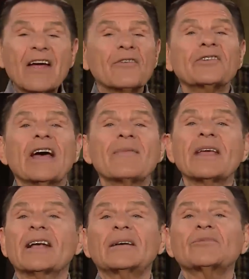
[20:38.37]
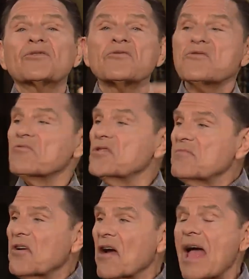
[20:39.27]
every time he comes through the
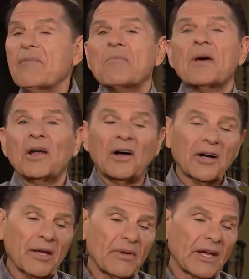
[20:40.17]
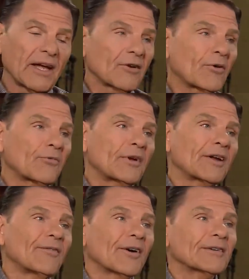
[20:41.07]
room, grab him and hug him and quote
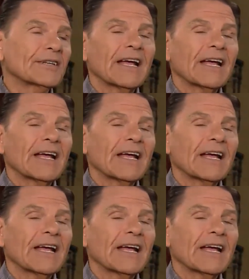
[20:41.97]
that verse.